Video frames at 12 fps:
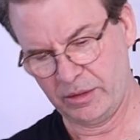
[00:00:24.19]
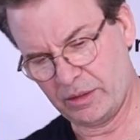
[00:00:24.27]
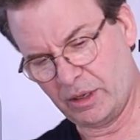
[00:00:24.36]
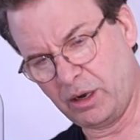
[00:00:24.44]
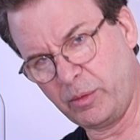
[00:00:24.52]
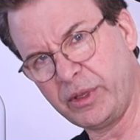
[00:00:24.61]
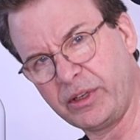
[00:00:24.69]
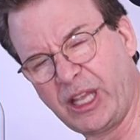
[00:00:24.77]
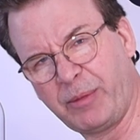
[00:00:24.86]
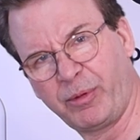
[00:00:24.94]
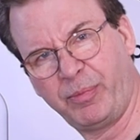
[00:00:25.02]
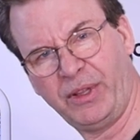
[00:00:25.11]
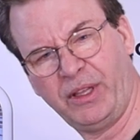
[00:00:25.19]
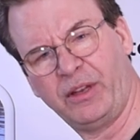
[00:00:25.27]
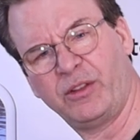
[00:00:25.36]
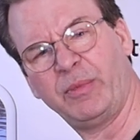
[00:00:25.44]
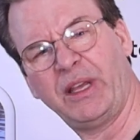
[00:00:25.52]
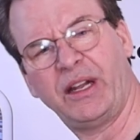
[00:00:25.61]
Our wheel keeper pin
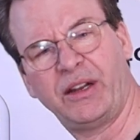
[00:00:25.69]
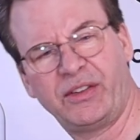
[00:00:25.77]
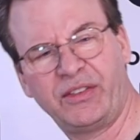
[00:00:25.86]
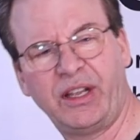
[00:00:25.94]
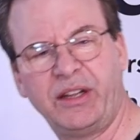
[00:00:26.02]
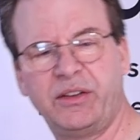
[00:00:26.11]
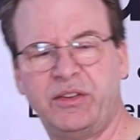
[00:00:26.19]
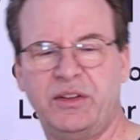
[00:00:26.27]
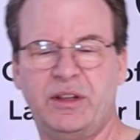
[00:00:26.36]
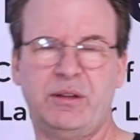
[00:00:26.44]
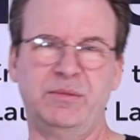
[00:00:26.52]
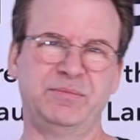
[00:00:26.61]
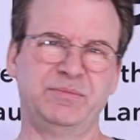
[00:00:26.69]
is made out of stainless steel.